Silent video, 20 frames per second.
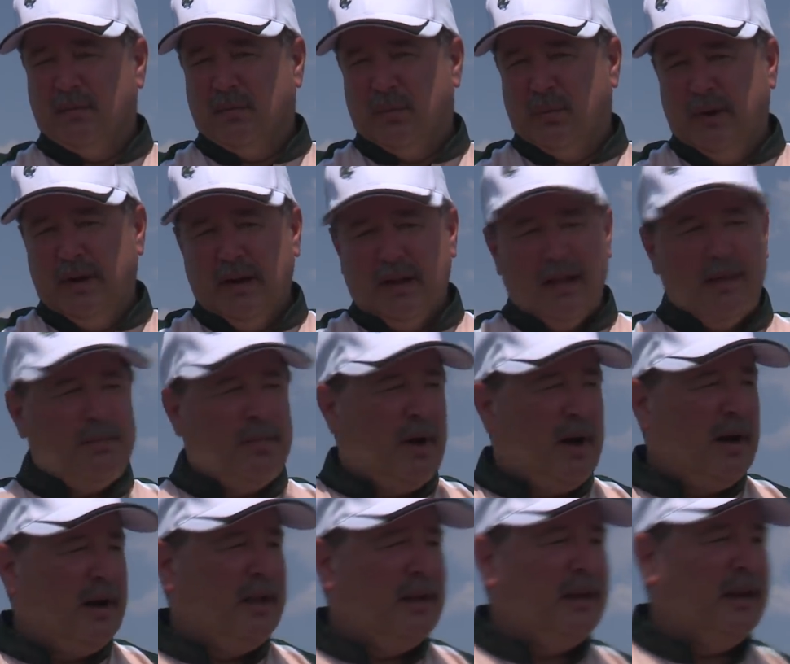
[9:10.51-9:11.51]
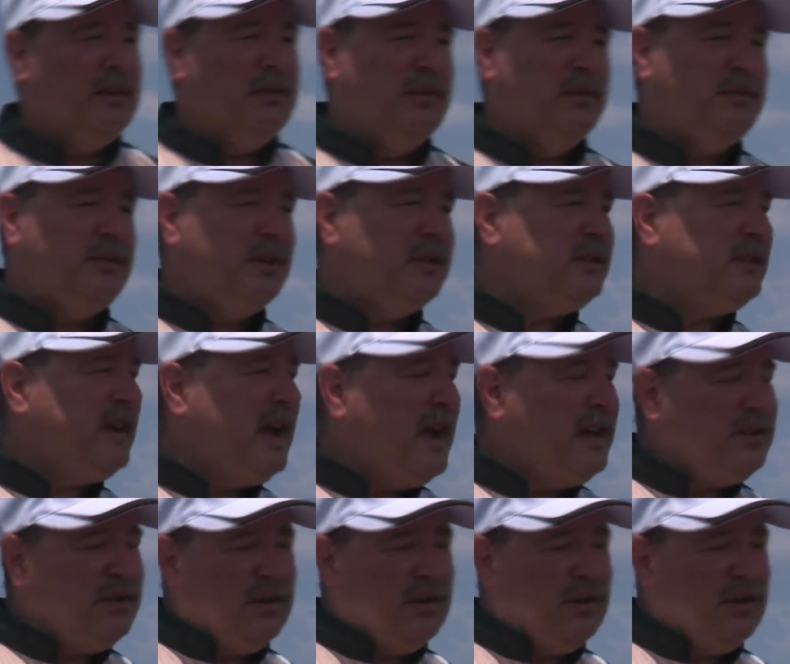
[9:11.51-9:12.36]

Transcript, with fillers: reel up on it, and you've just got